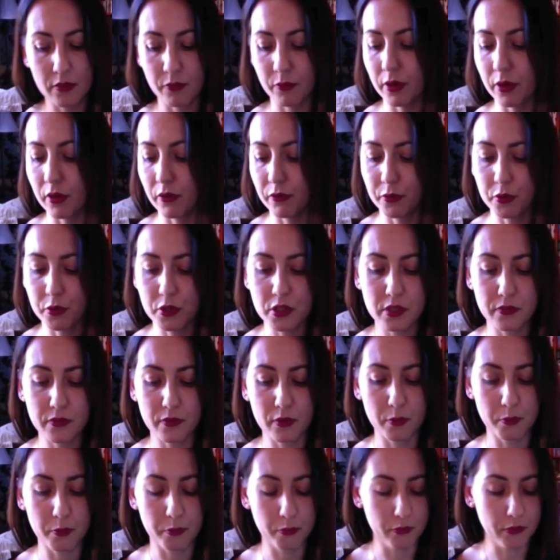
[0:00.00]
Well, first of
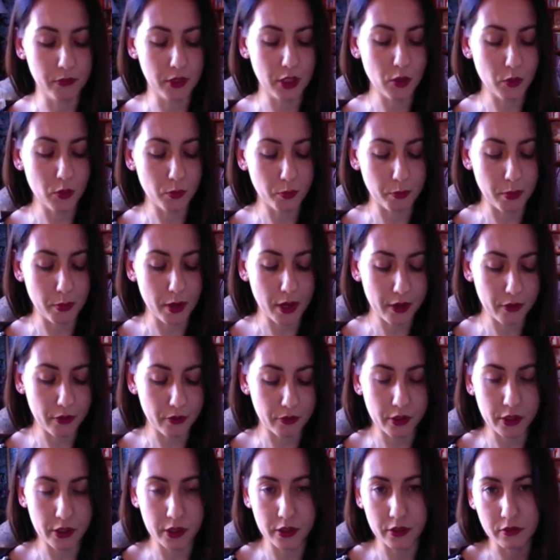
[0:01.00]
all, they don't buy
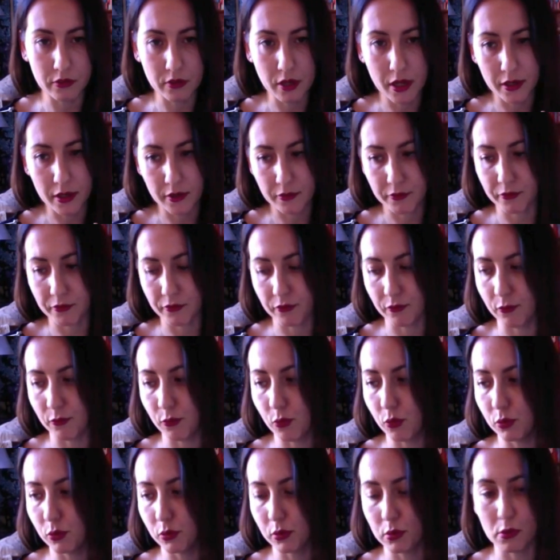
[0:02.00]
really a lot of
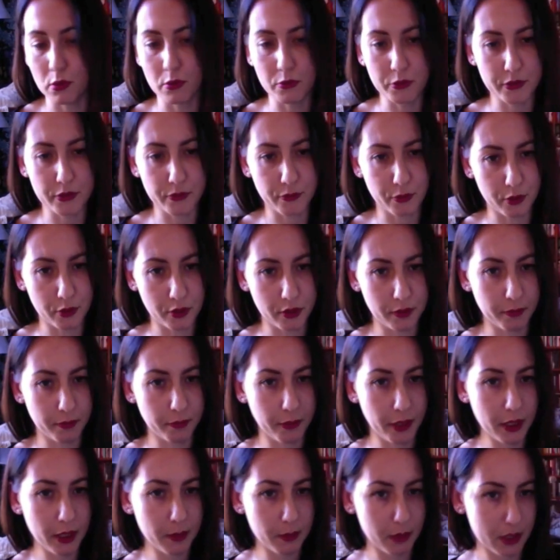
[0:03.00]
wool clothes for
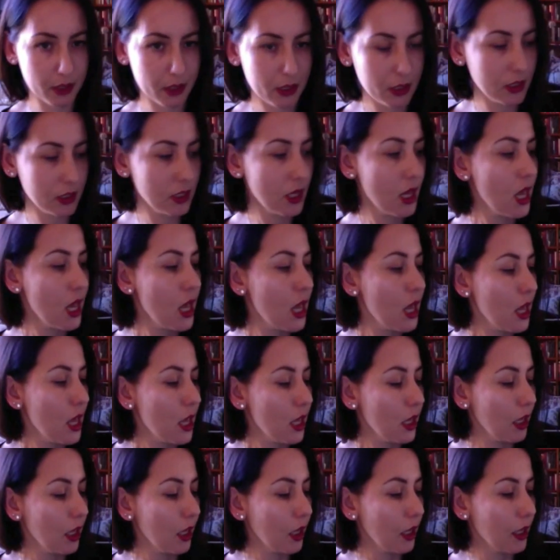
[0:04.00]
babies,
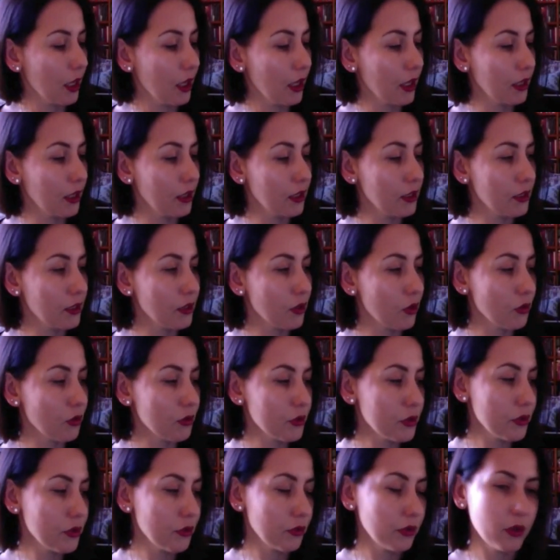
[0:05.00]
and
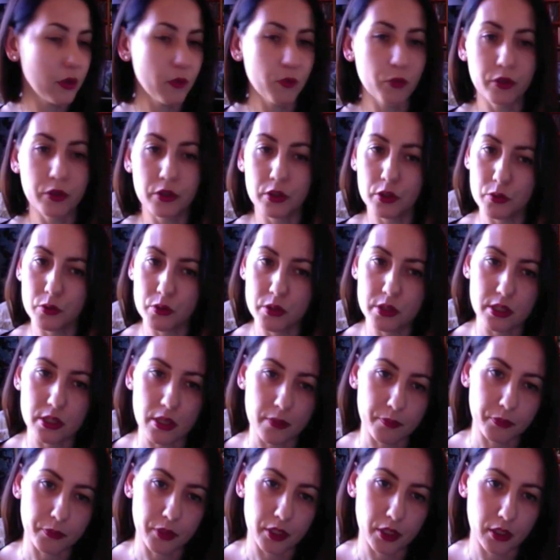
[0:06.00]
also they want to use
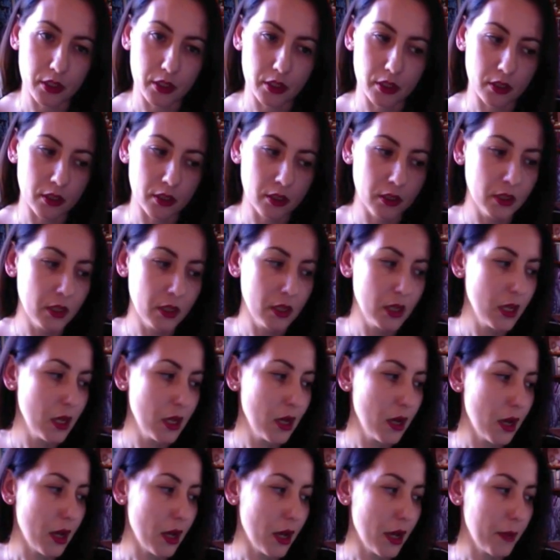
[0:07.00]
something,
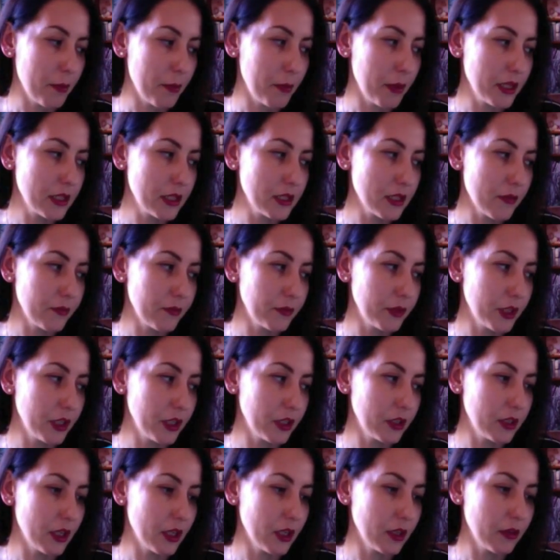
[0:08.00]
buy
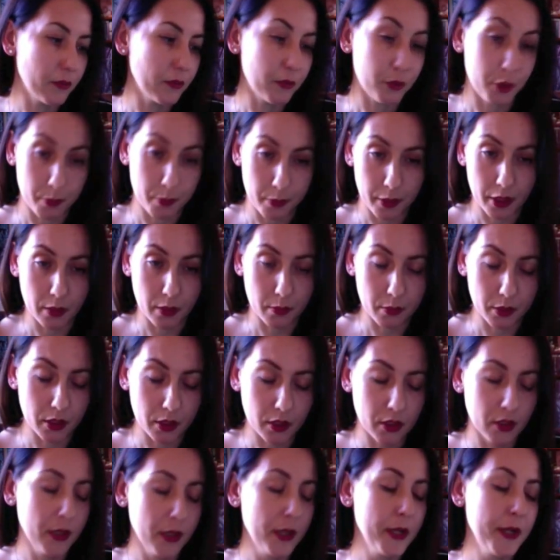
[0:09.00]
something that for a
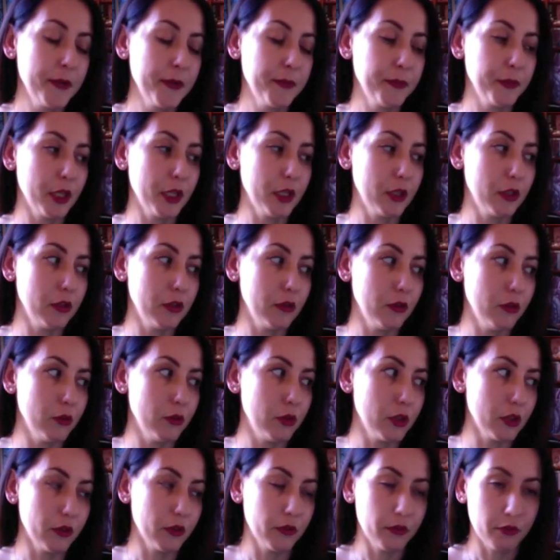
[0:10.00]
baby that you
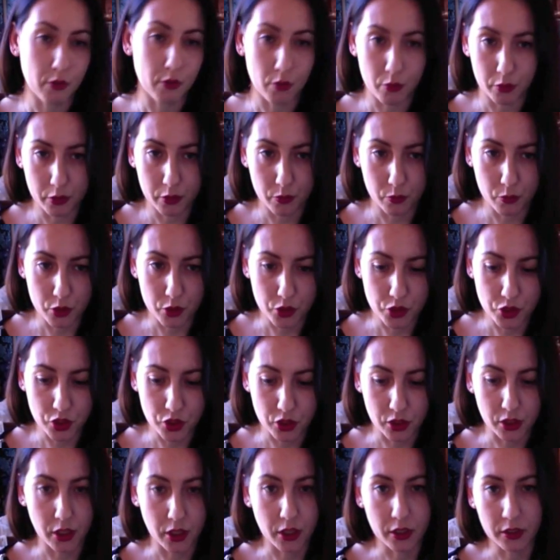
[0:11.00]
can throw in a
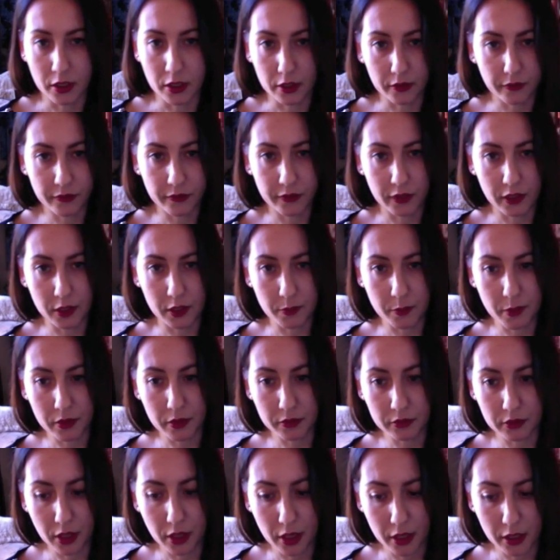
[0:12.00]
washer and not think
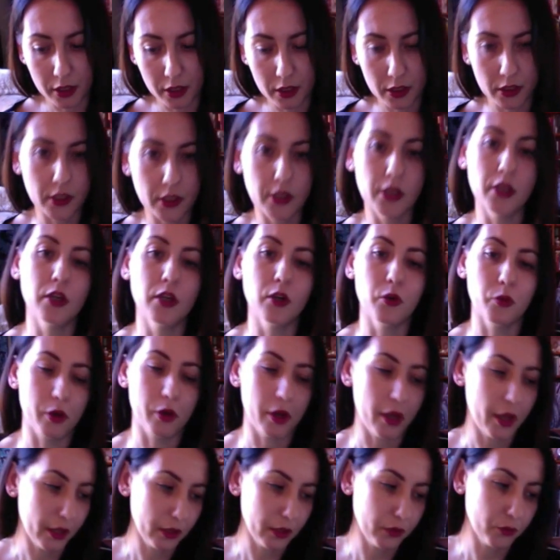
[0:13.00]
about dry cleaning or
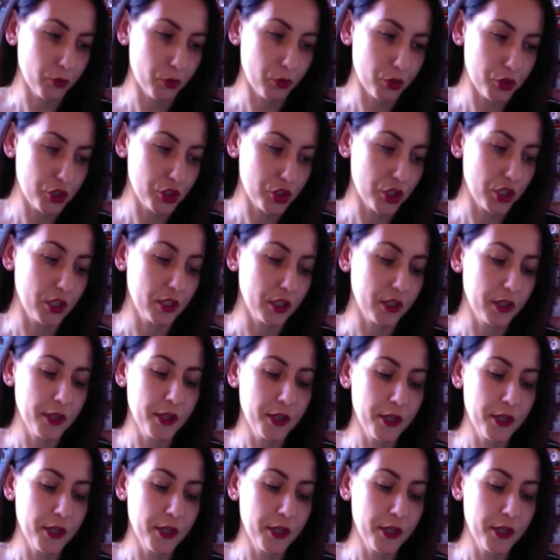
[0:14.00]
hand washing.